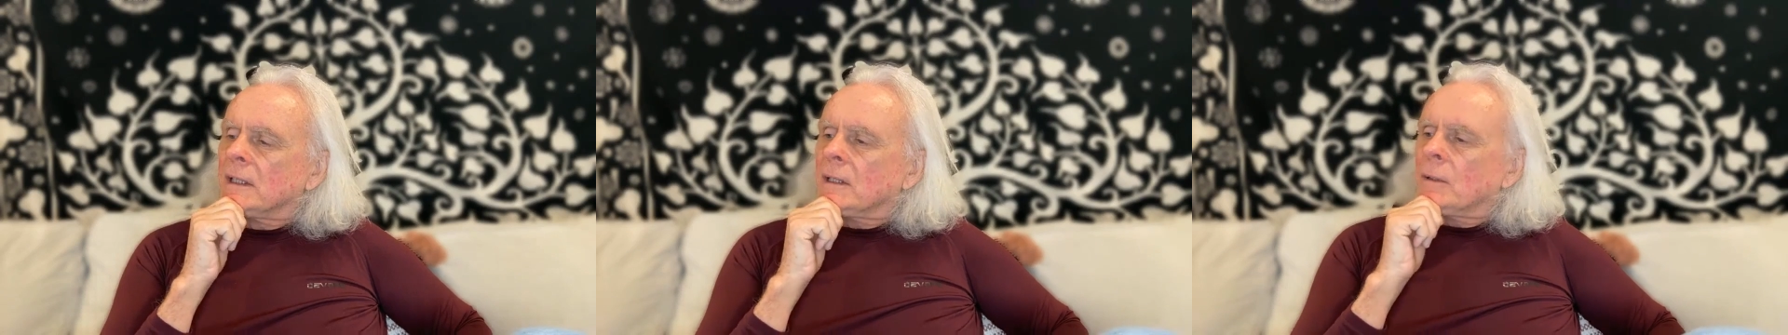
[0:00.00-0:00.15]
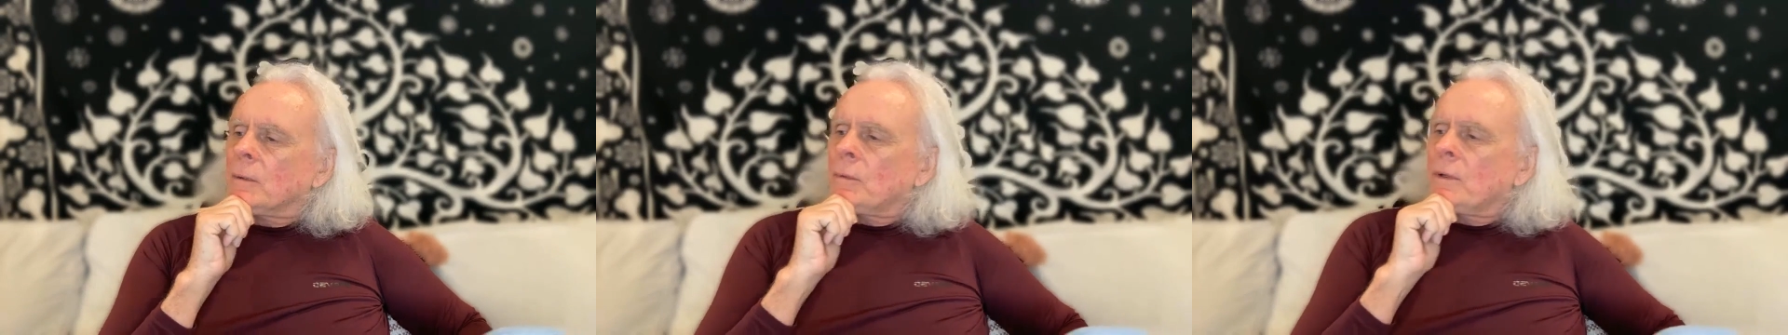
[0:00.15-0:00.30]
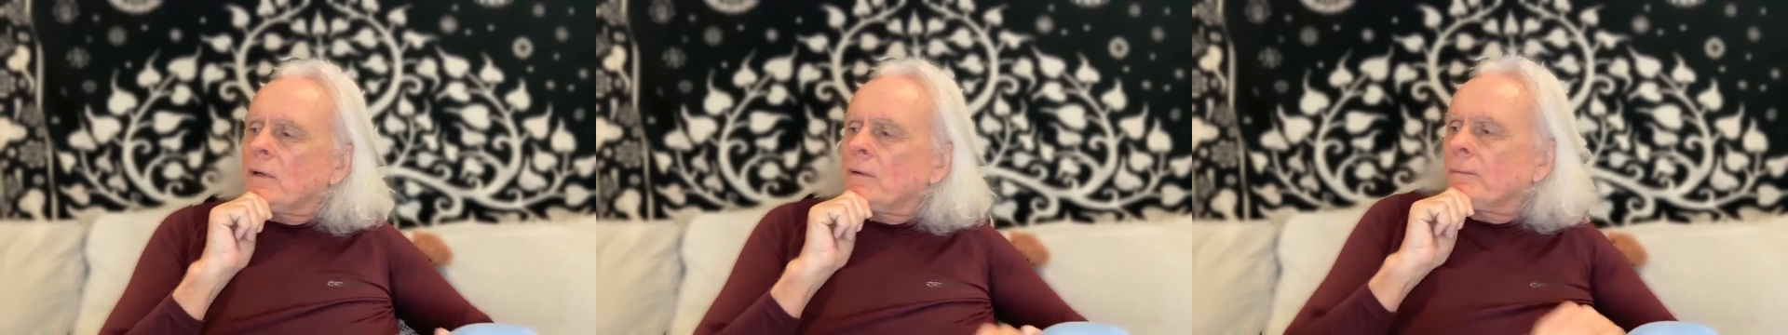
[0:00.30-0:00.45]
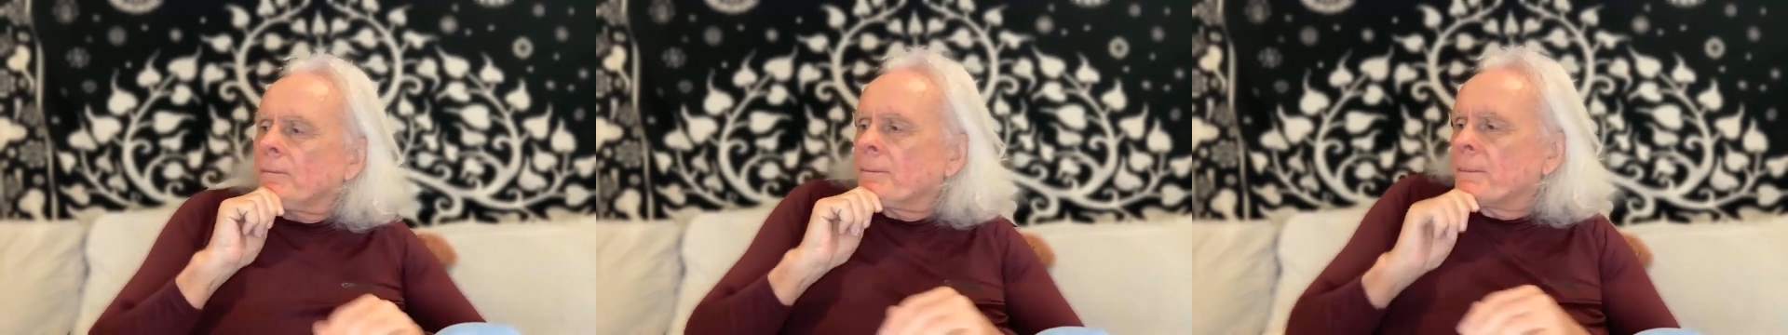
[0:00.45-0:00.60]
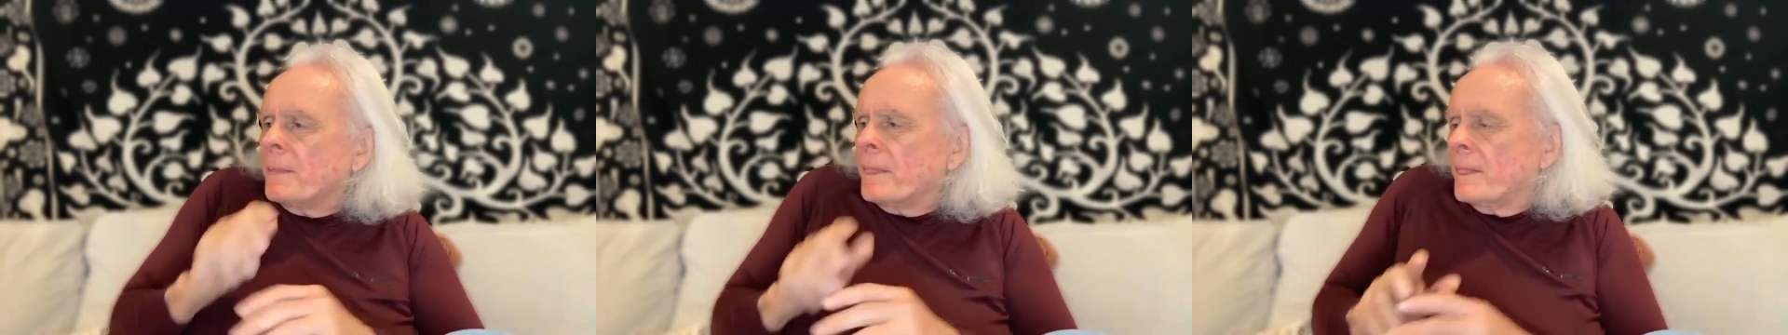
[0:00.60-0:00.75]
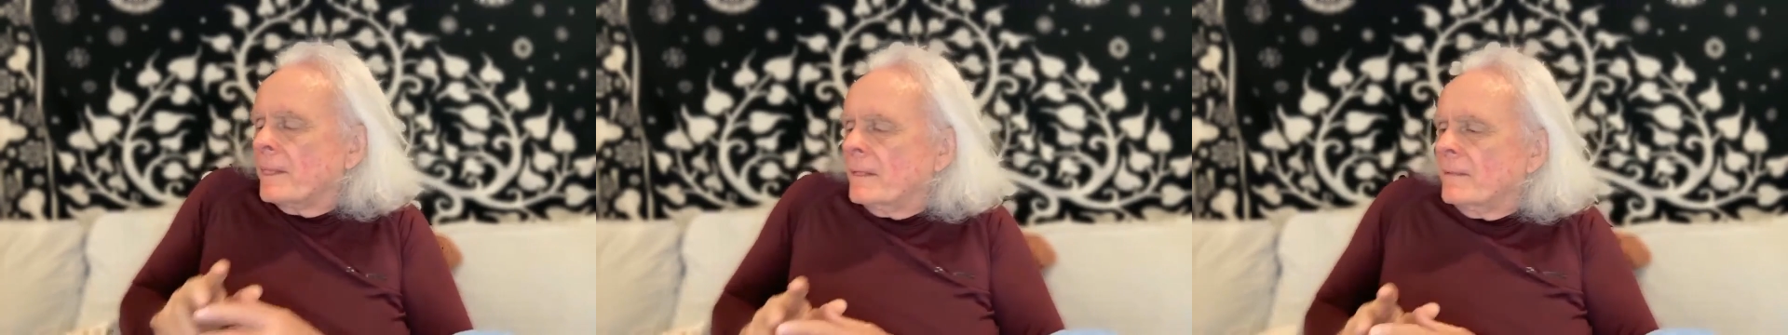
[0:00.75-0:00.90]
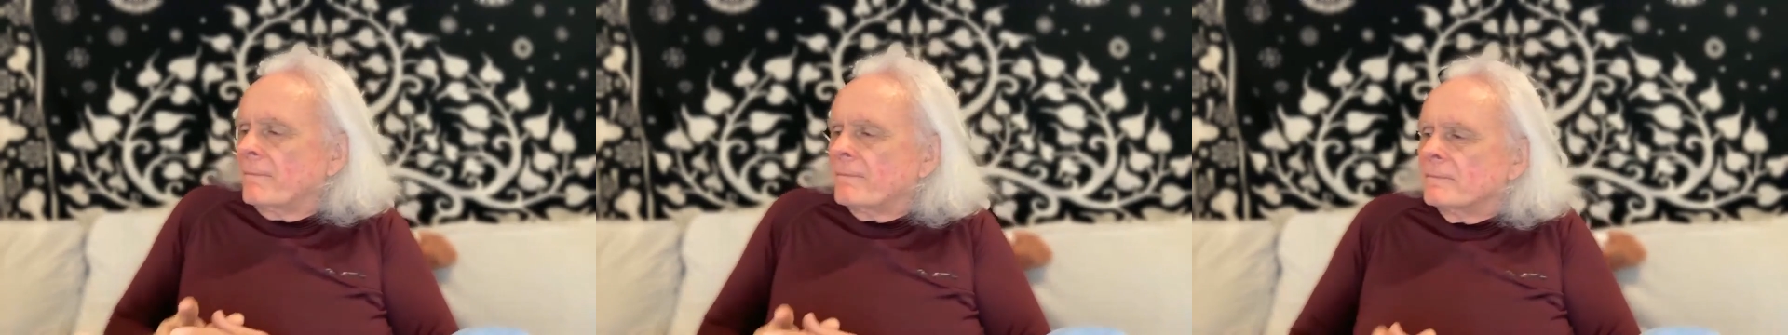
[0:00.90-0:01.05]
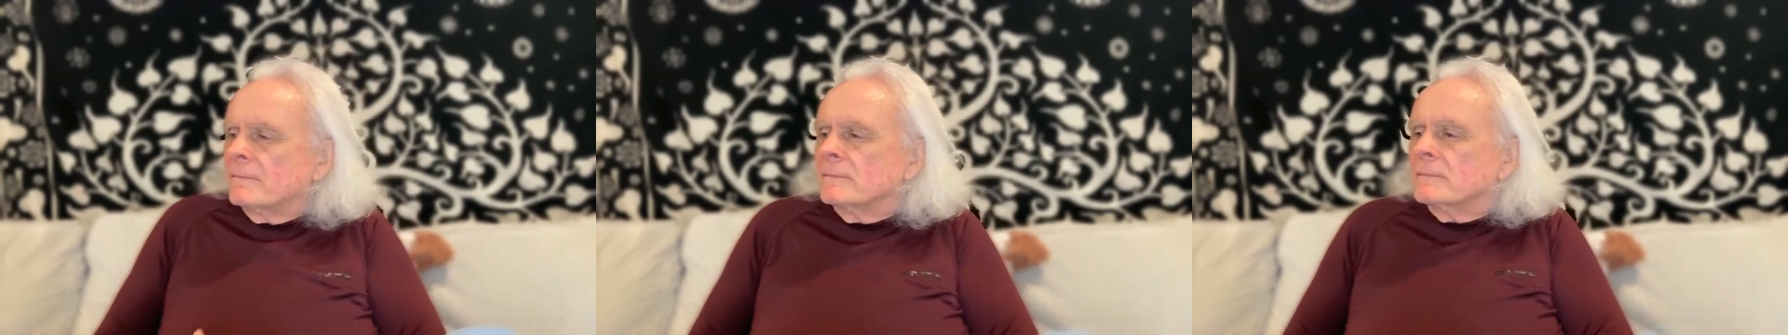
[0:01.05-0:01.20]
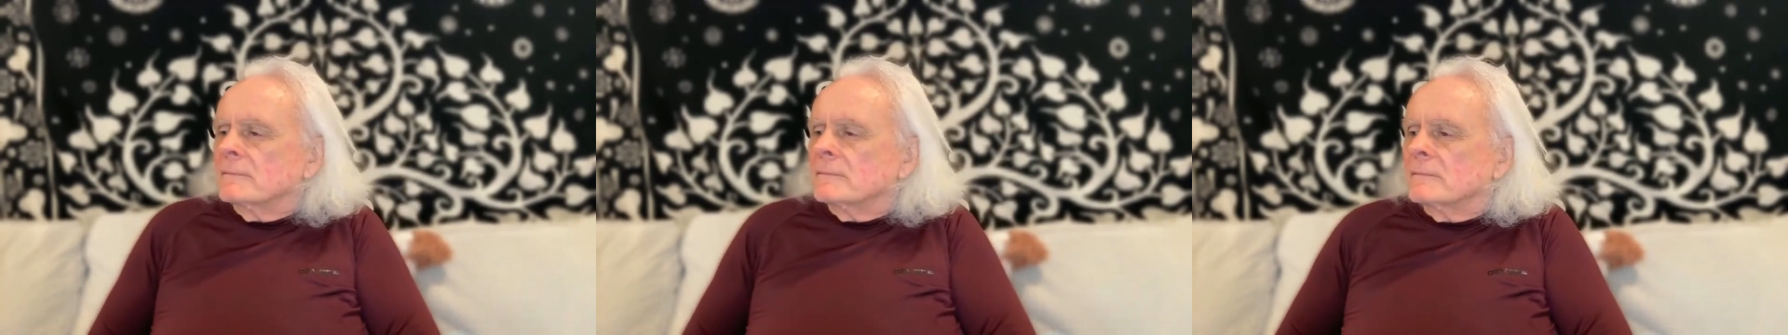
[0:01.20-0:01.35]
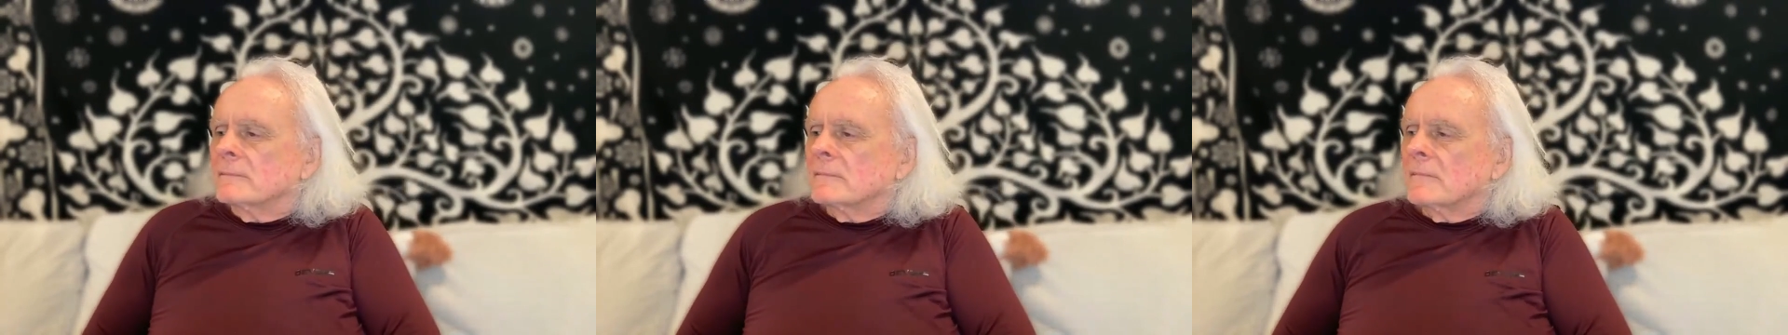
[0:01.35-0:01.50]
Well,
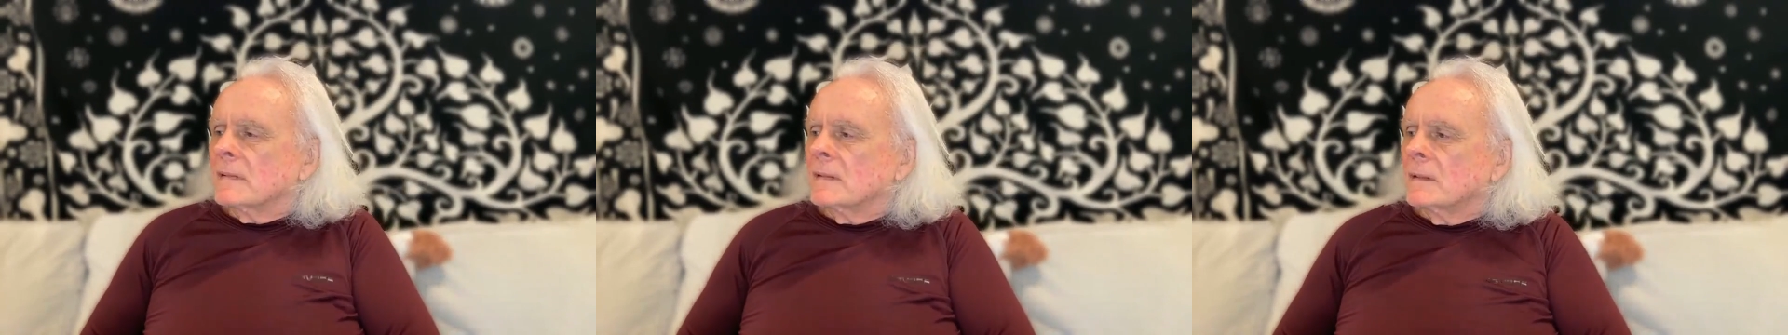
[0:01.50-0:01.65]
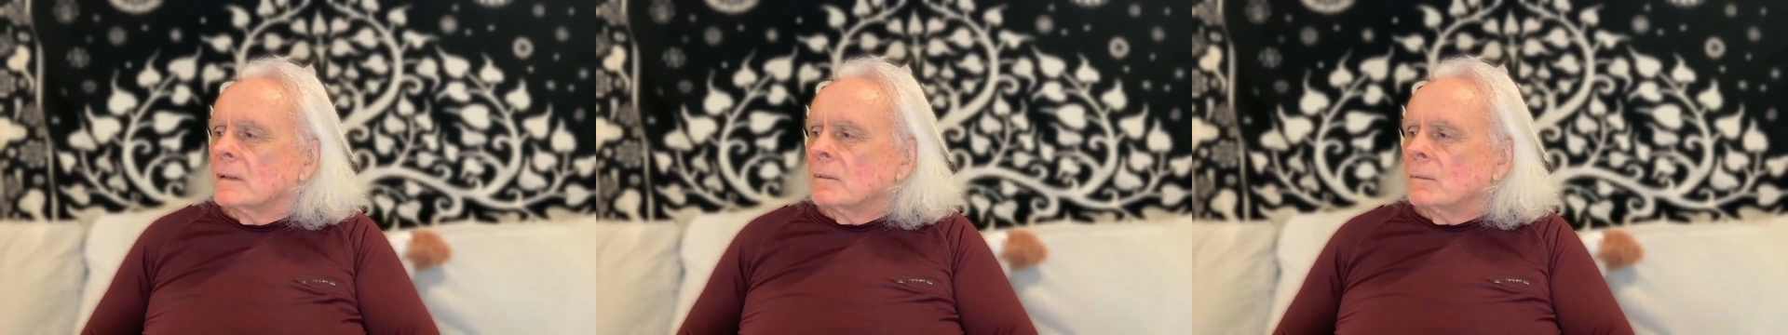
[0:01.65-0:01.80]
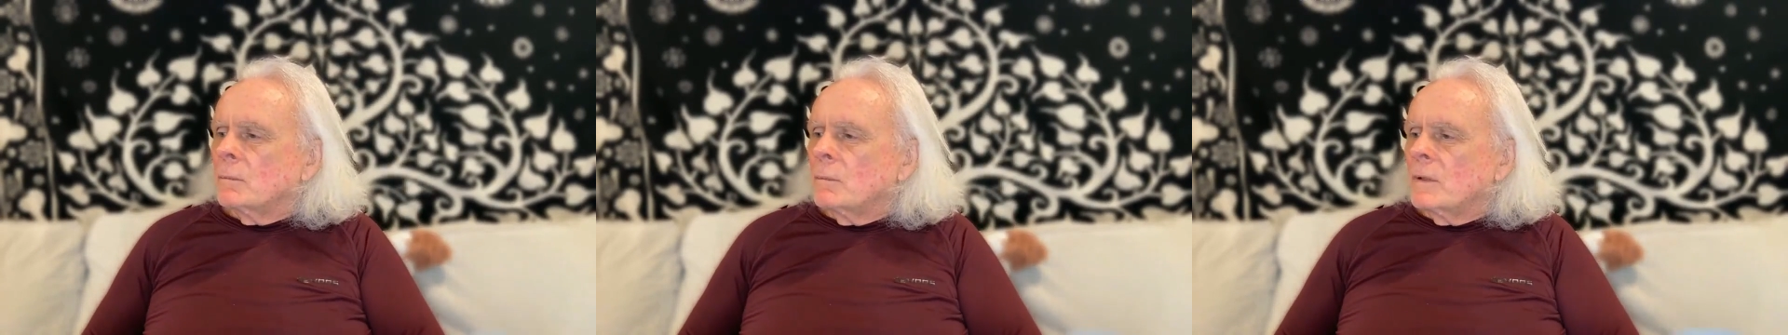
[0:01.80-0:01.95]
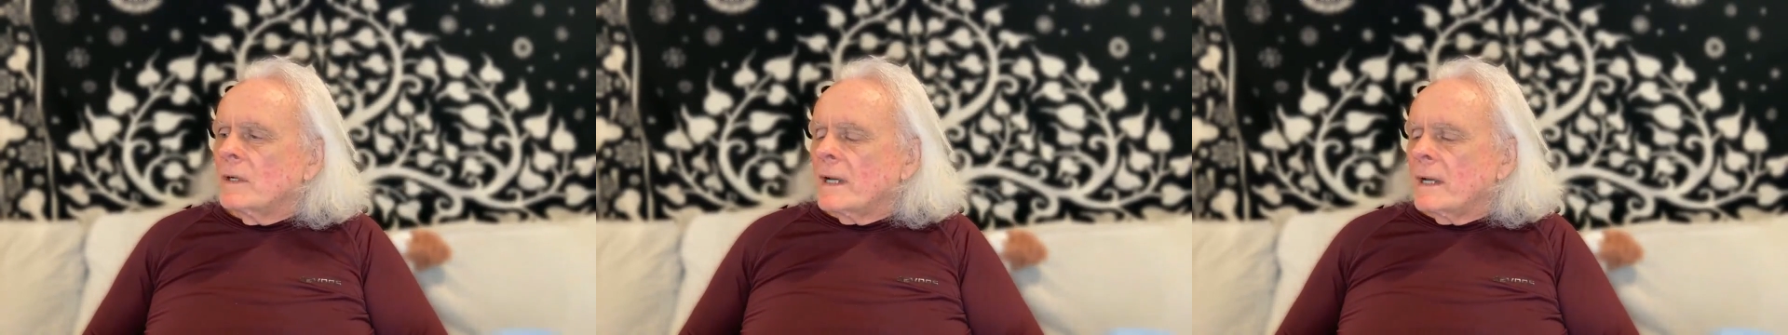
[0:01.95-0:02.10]
what